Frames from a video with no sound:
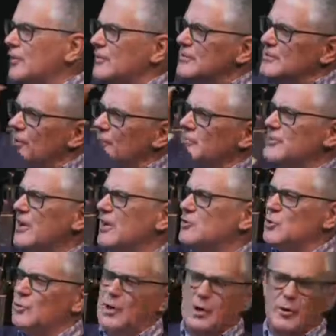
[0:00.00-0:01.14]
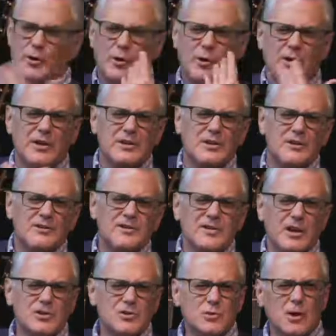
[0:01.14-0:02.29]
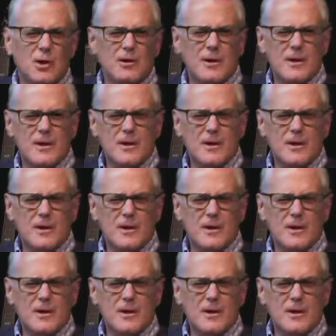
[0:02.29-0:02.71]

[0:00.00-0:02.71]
in the South Sanctuary or in this sanctuary.